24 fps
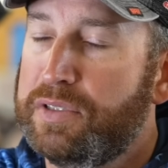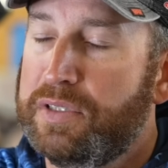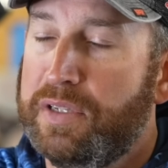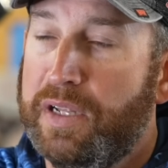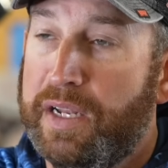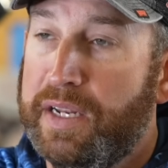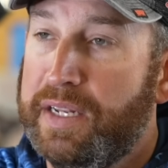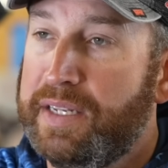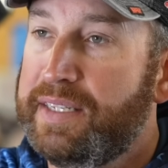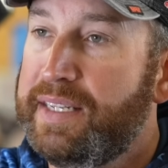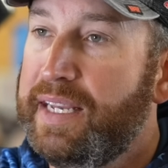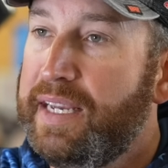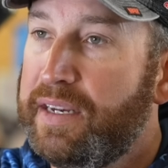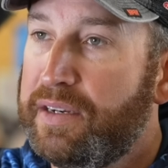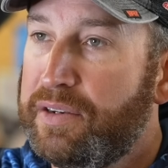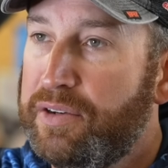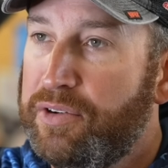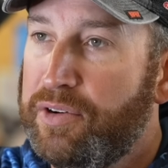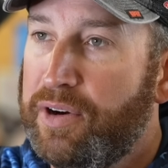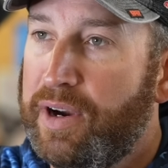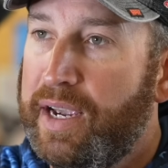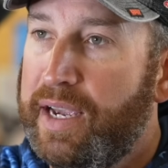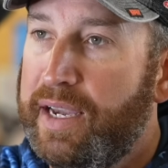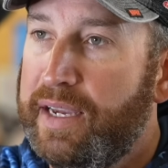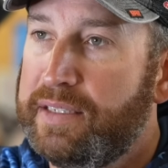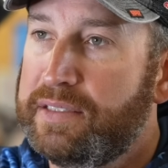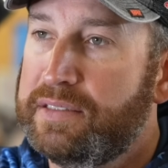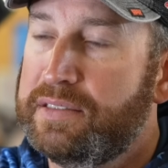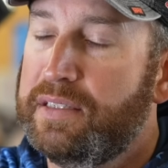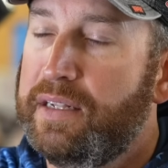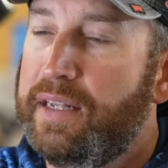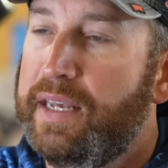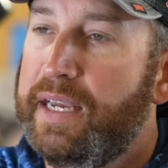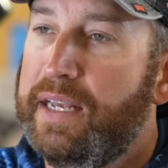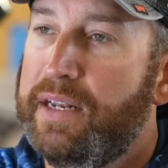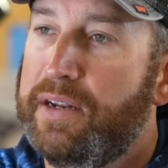a lot of dead
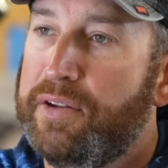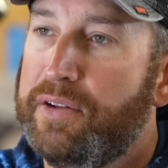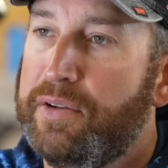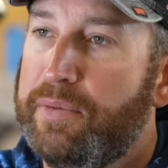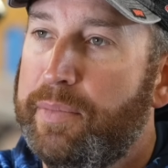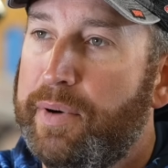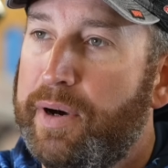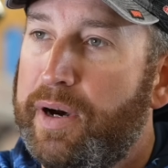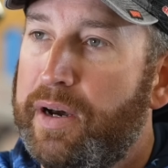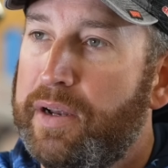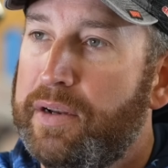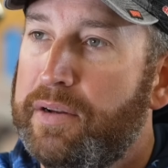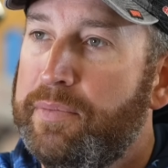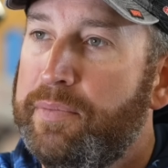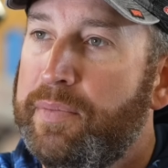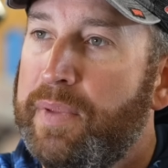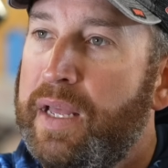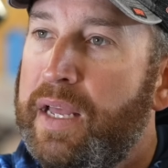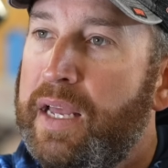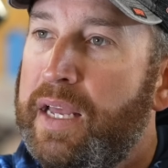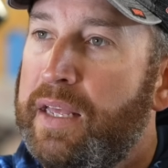grass laying on the bottom,